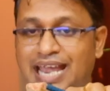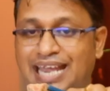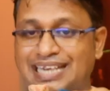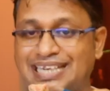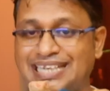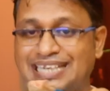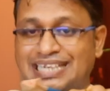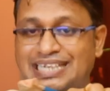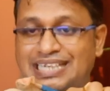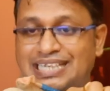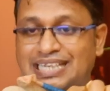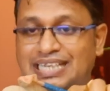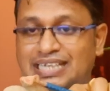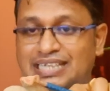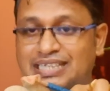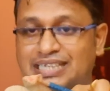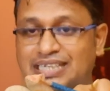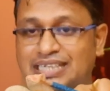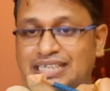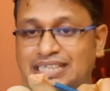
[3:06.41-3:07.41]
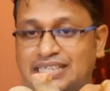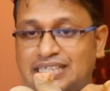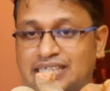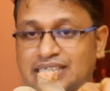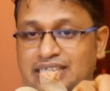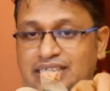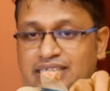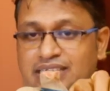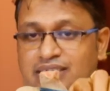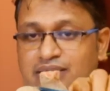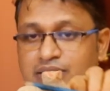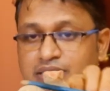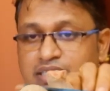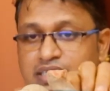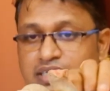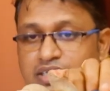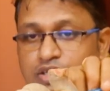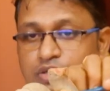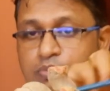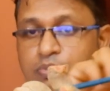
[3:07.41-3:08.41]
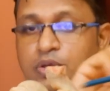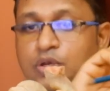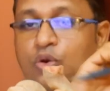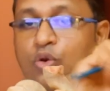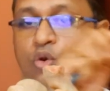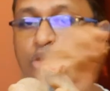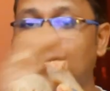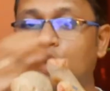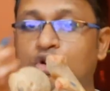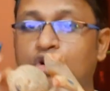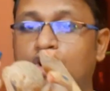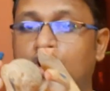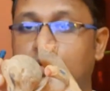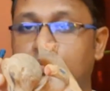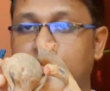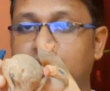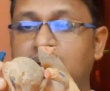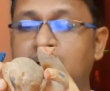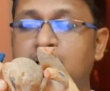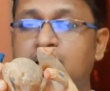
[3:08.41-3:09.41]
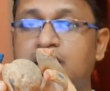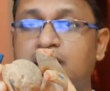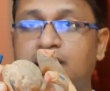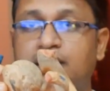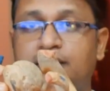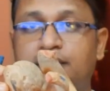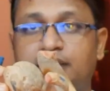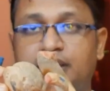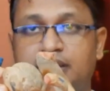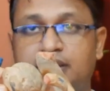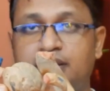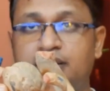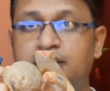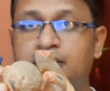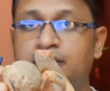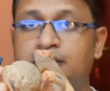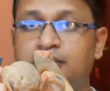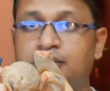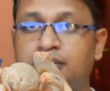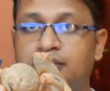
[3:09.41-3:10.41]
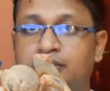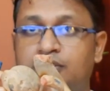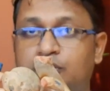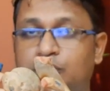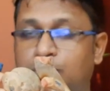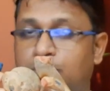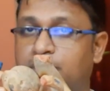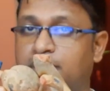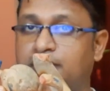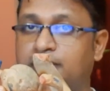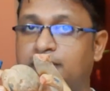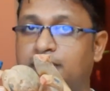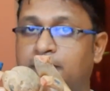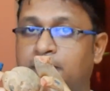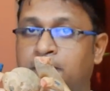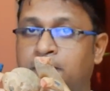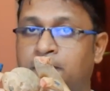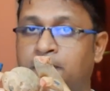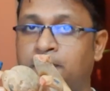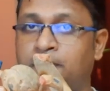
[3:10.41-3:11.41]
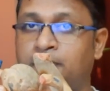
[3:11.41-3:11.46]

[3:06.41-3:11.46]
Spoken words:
and it inserts just below of the greater tubercle.